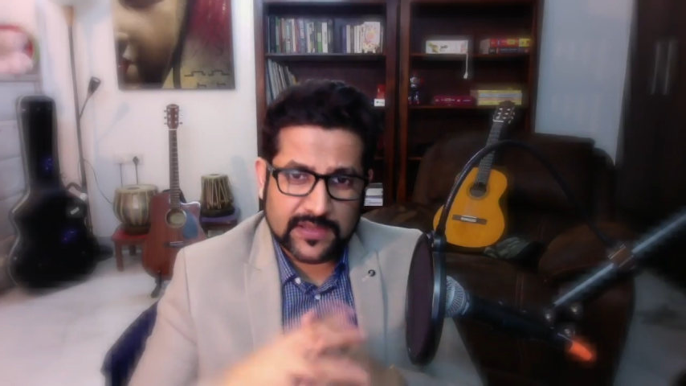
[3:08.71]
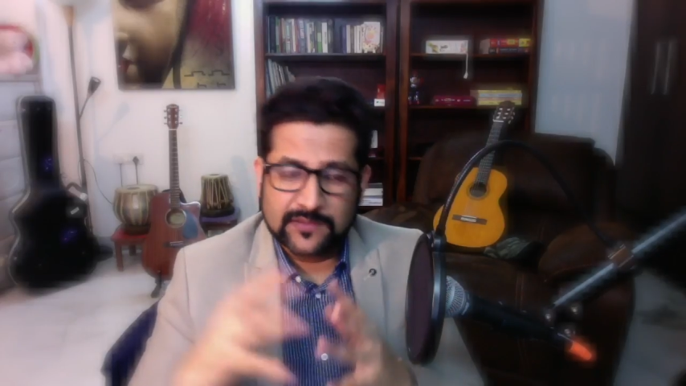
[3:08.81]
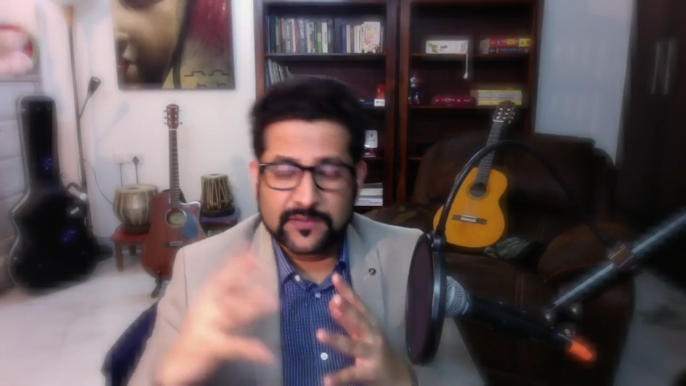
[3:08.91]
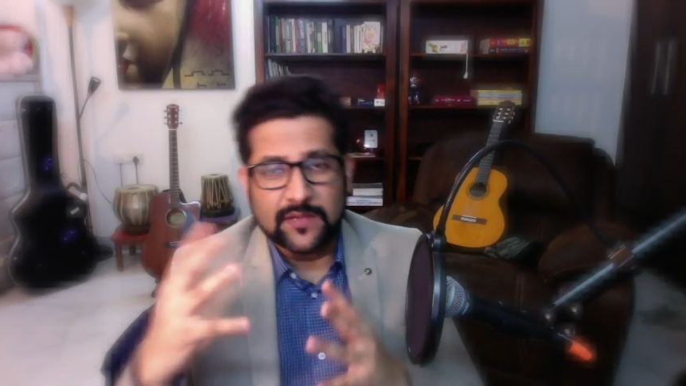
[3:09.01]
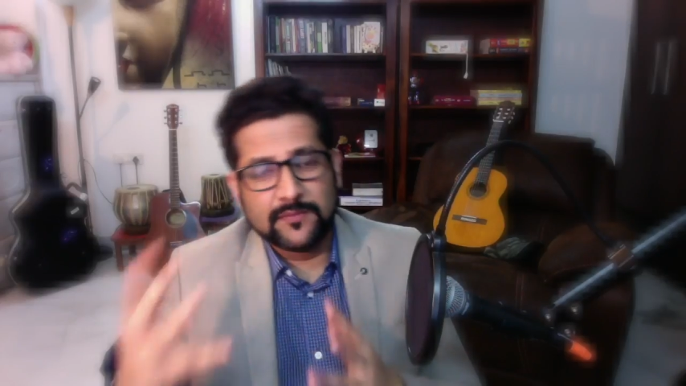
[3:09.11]

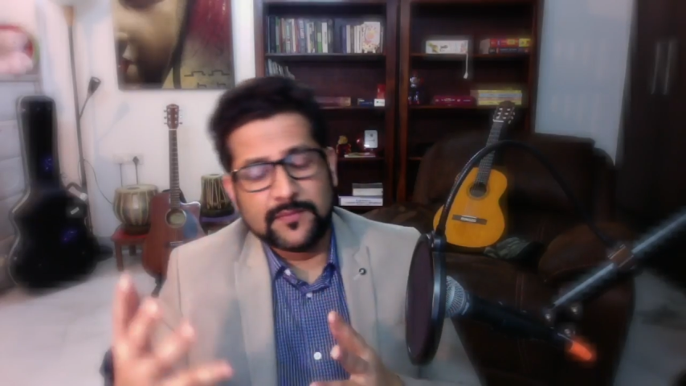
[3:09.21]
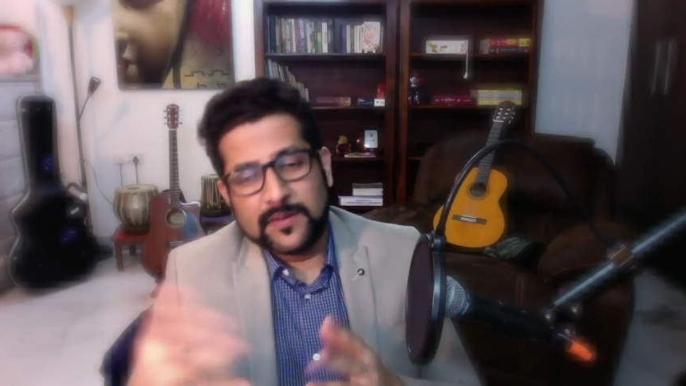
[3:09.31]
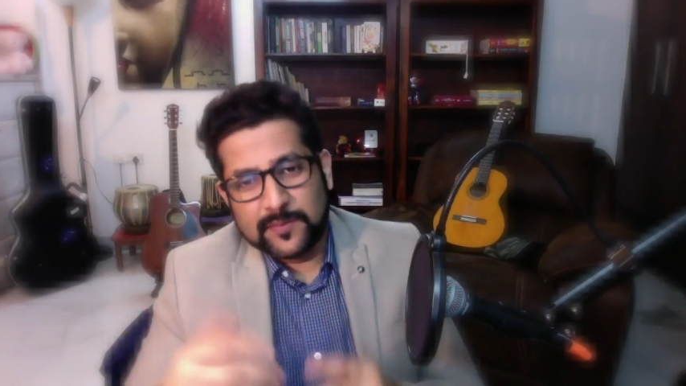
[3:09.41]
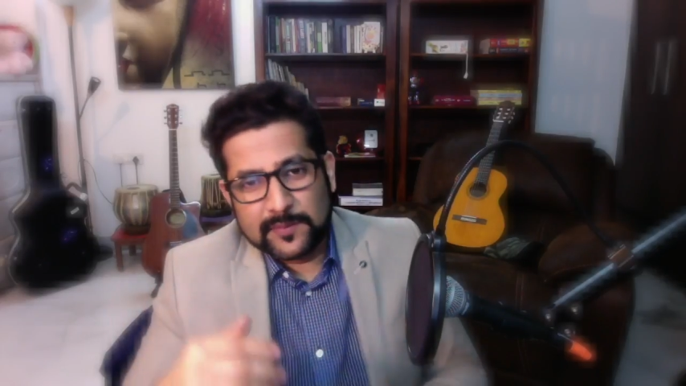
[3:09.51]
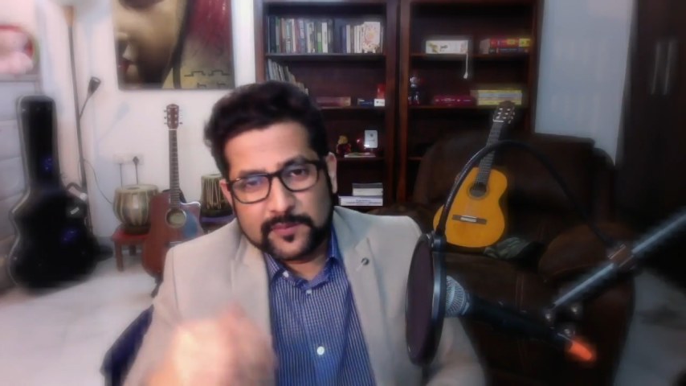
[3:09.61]
and
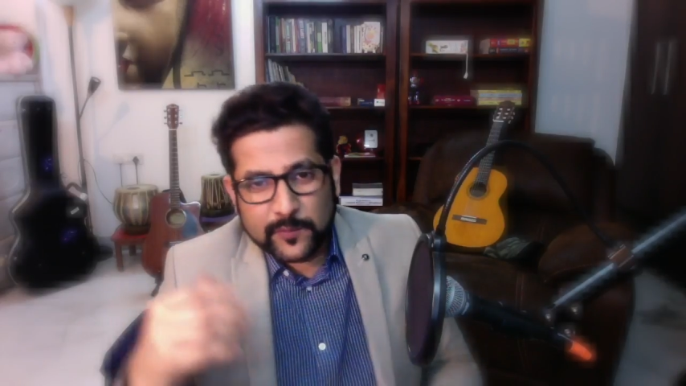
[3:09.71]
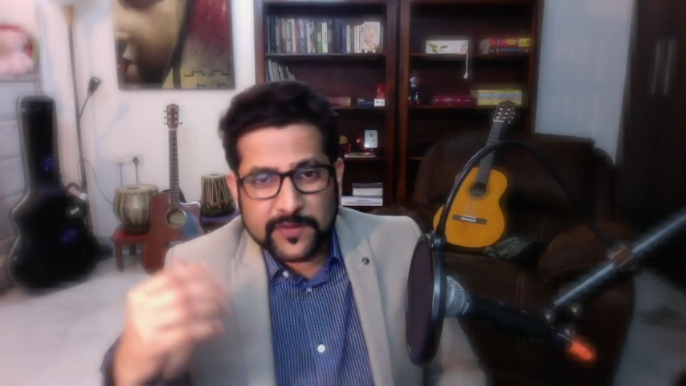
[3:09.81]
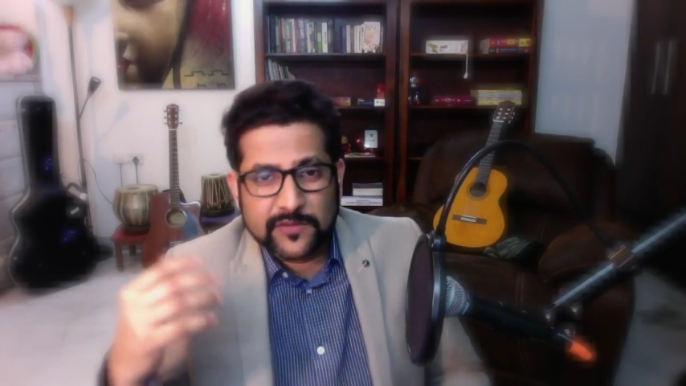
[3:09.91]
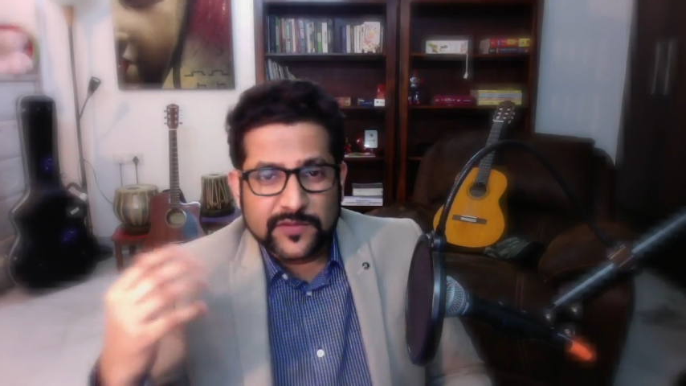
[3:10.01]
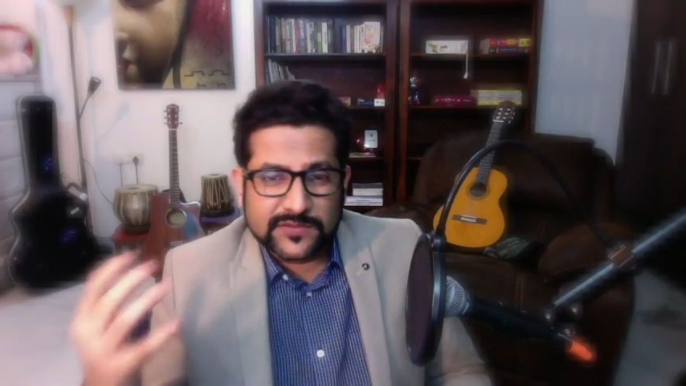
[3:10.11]
many people would be
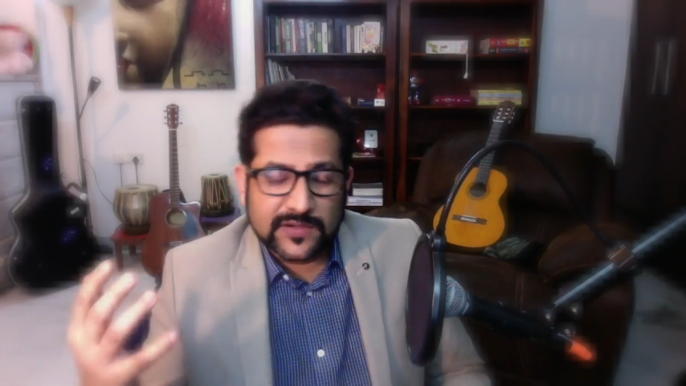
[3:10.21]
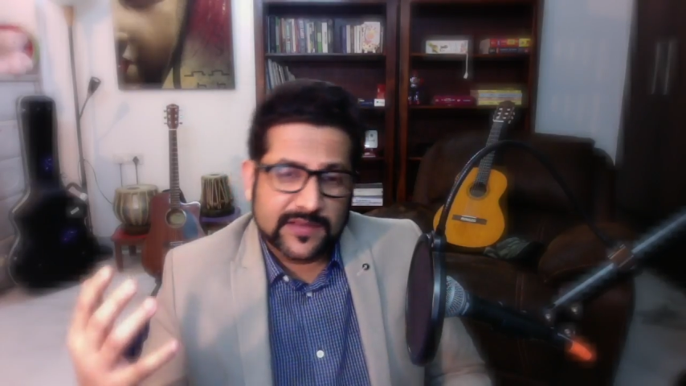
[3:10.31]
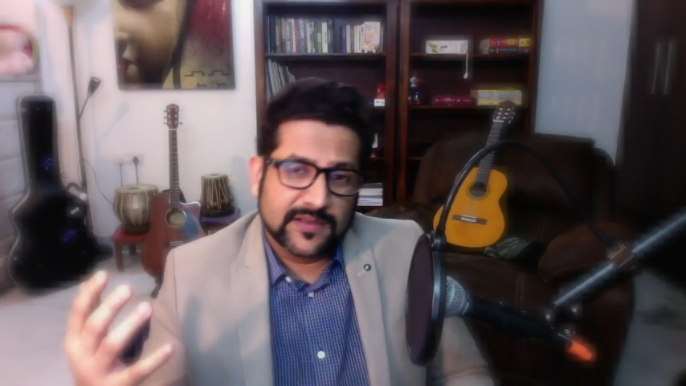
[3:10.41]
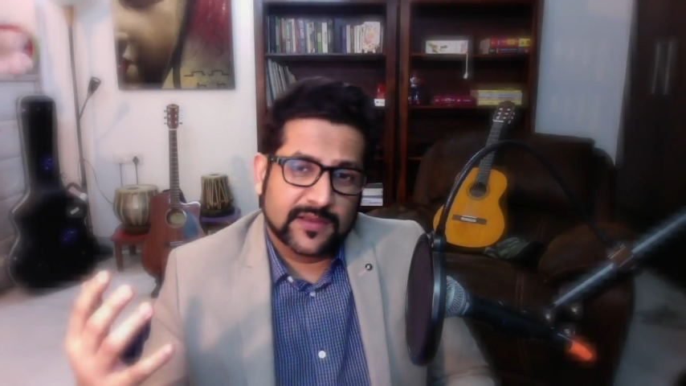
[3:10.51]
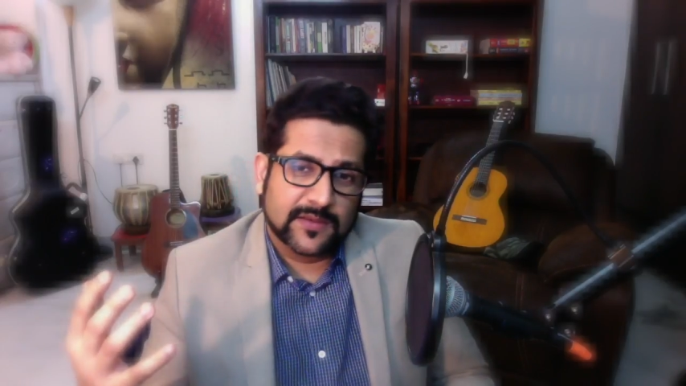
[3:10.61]
interested in.